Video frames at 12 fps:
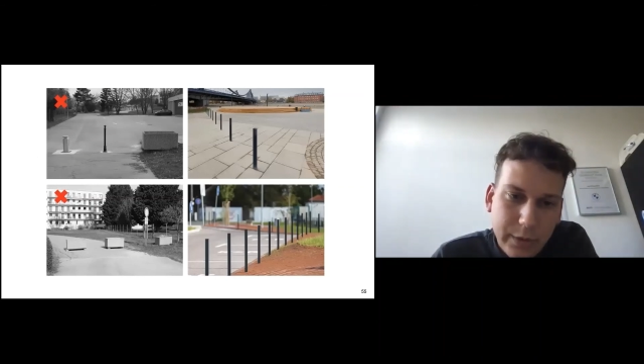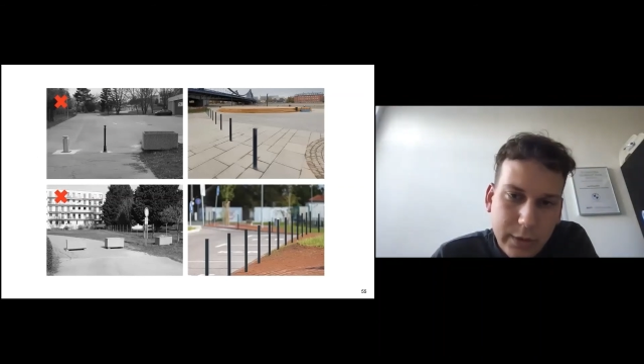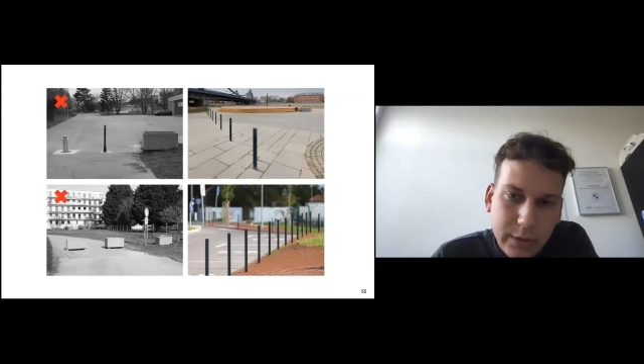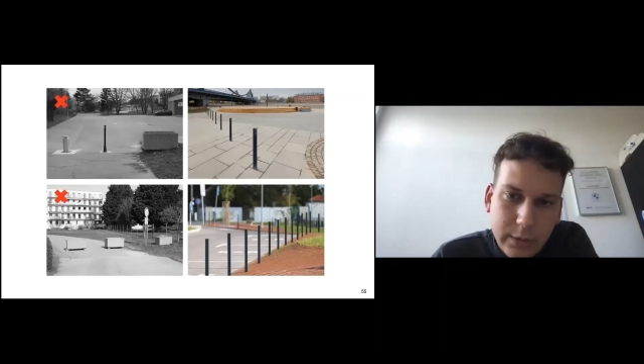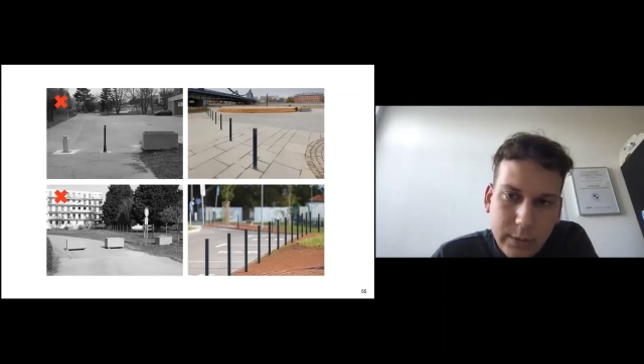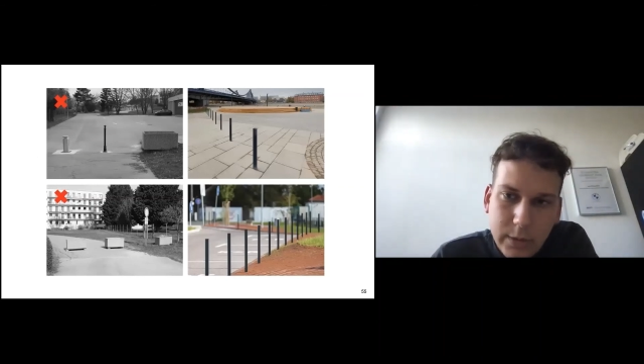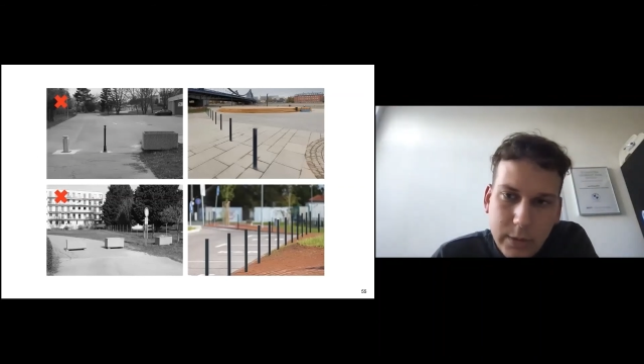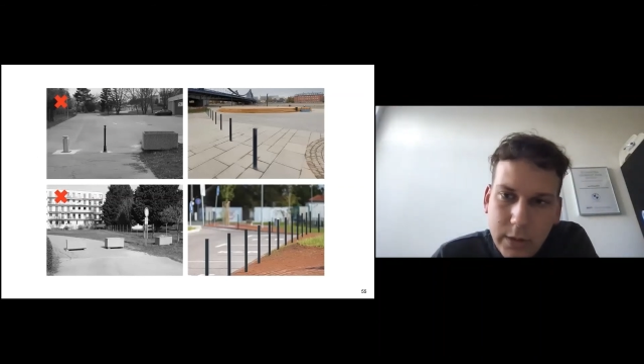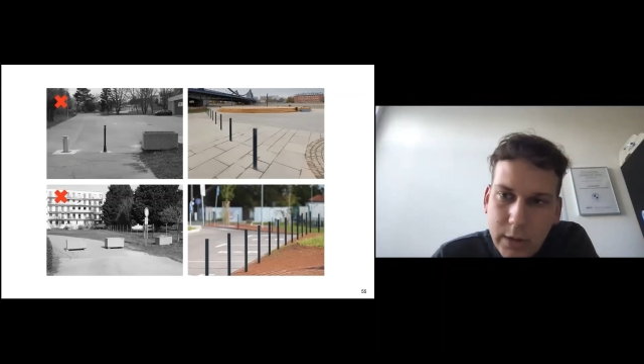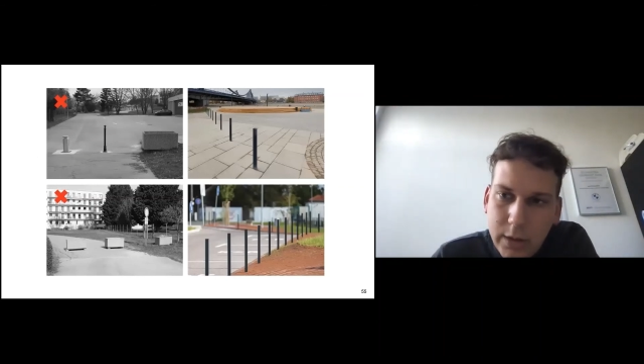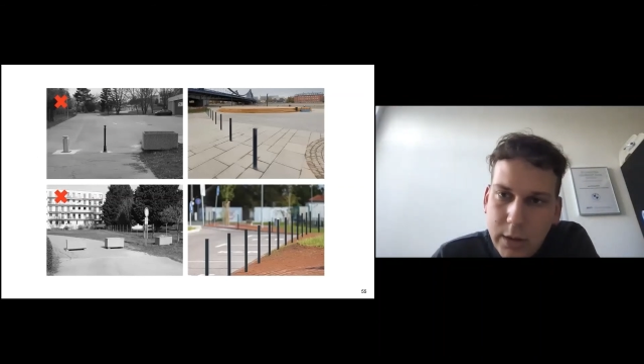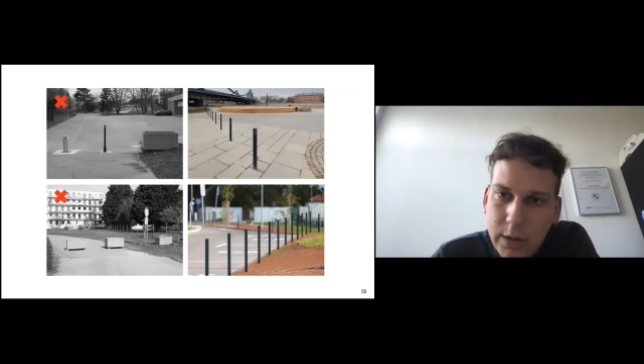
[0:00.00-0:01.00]
the
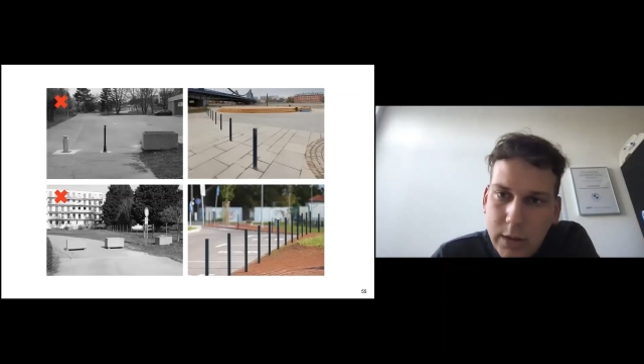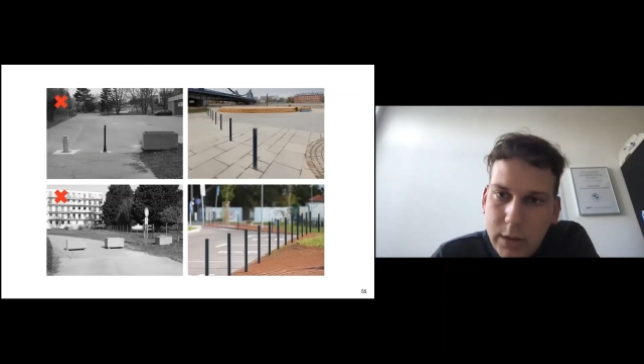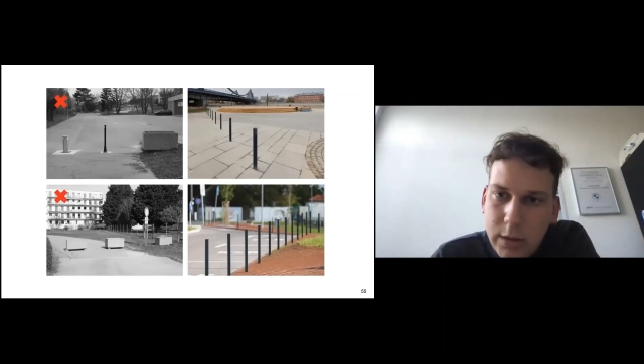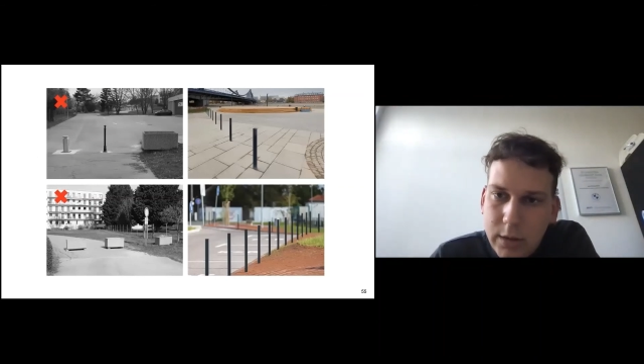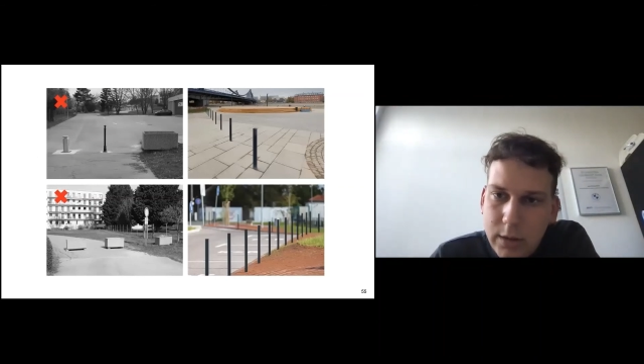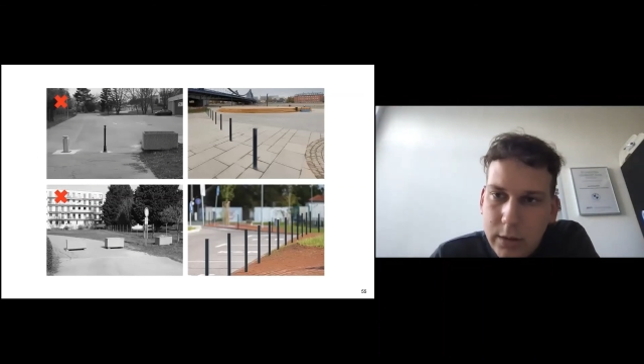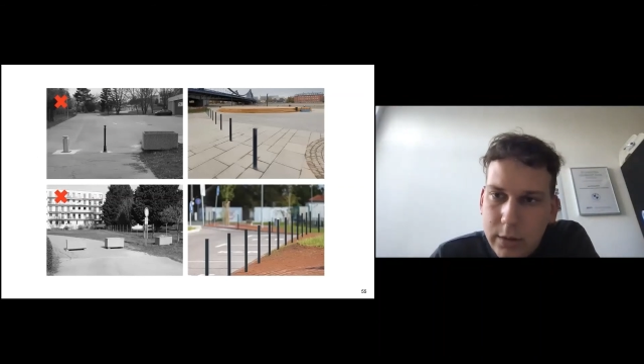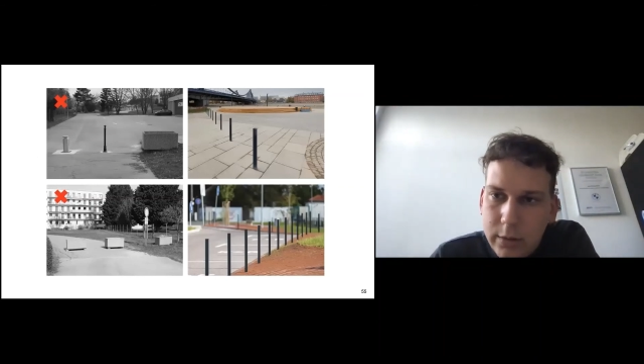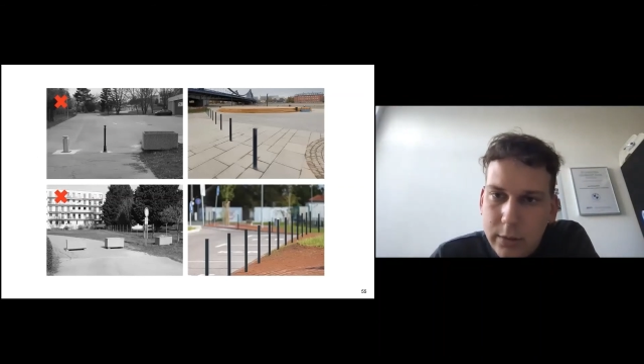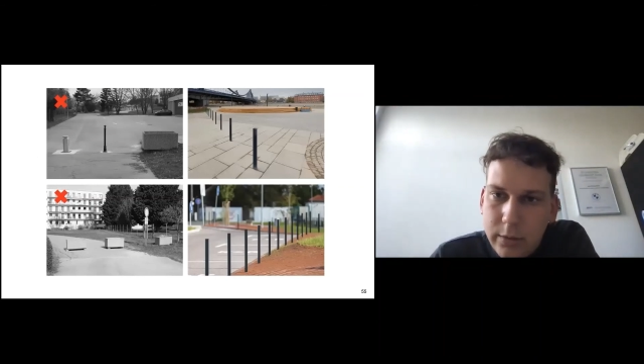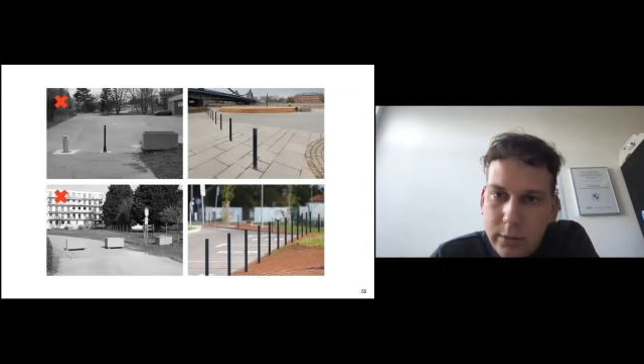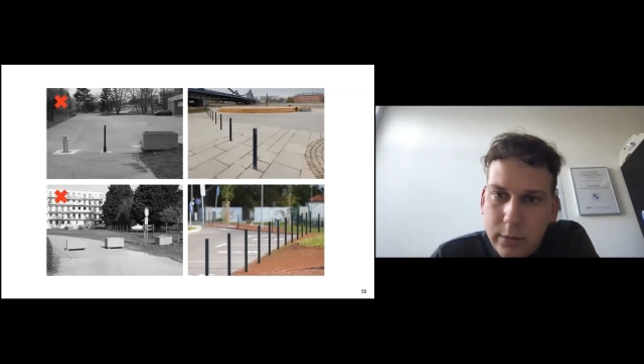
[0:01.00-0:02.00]

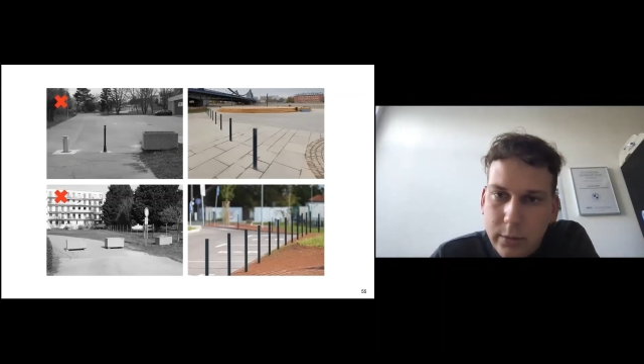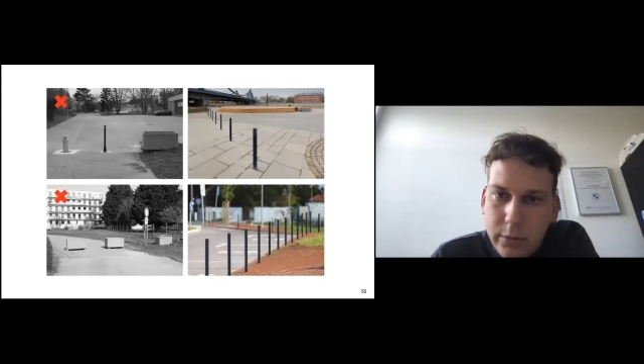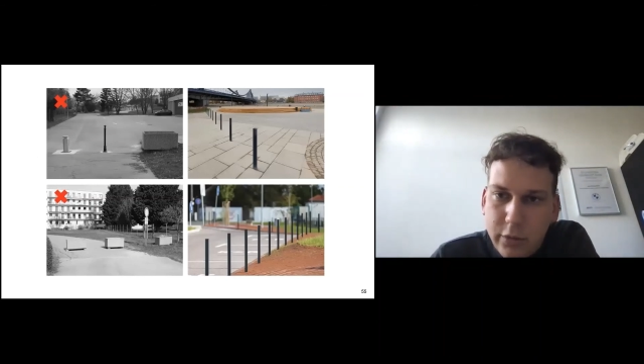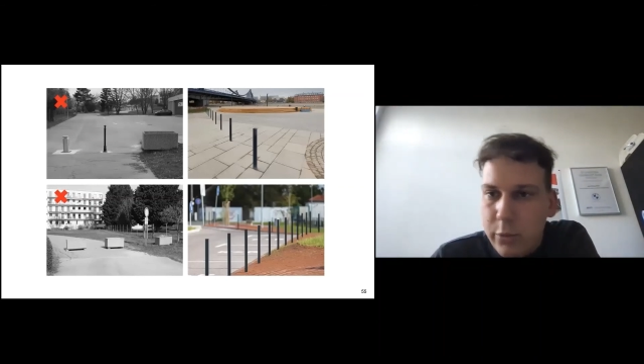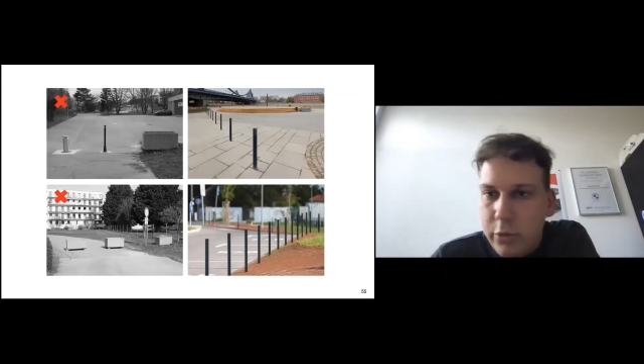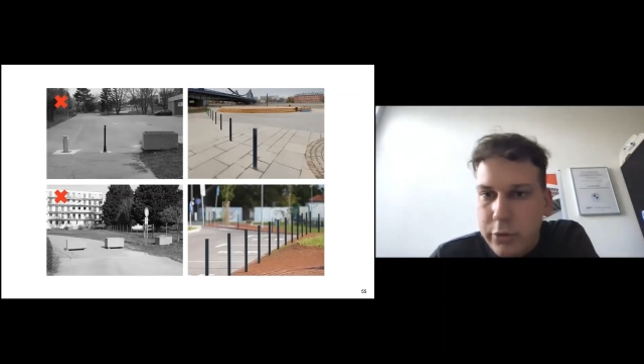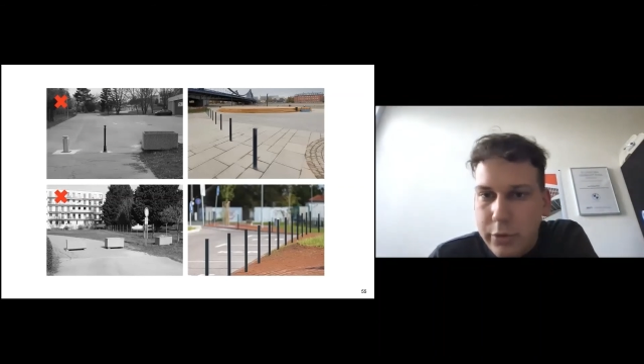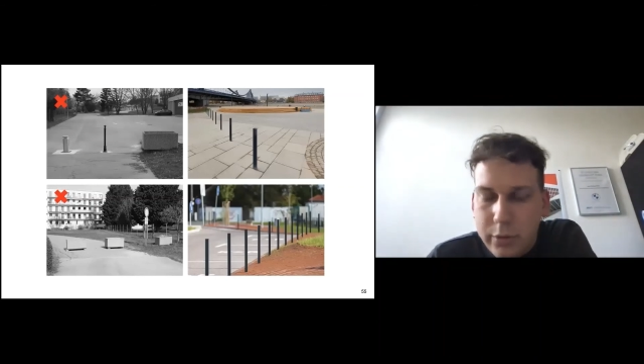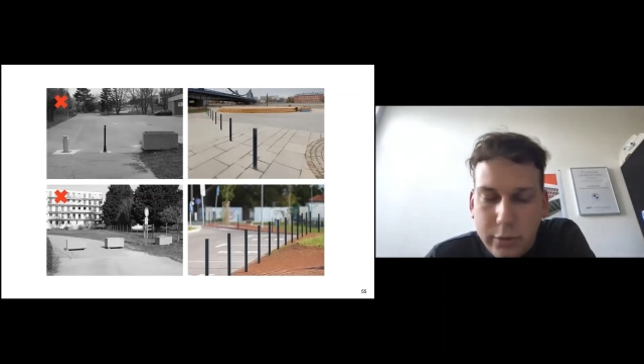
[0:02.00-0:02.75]
Europe or